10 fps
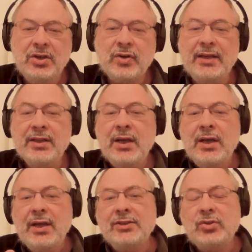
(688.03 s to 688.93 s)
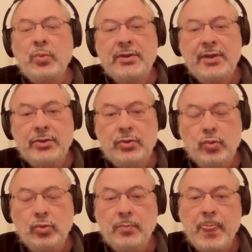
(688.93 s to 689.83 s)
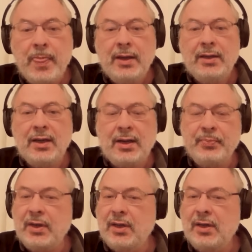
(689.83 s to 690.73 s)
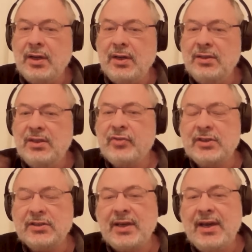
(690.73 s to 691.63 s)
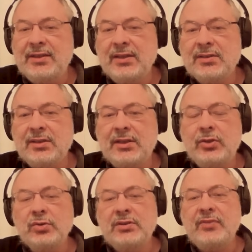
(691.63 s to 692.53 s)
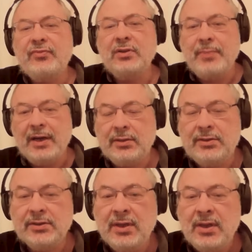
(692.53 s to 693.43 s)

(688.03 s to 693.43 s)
Right, and so what they do in different societies, they use different methods.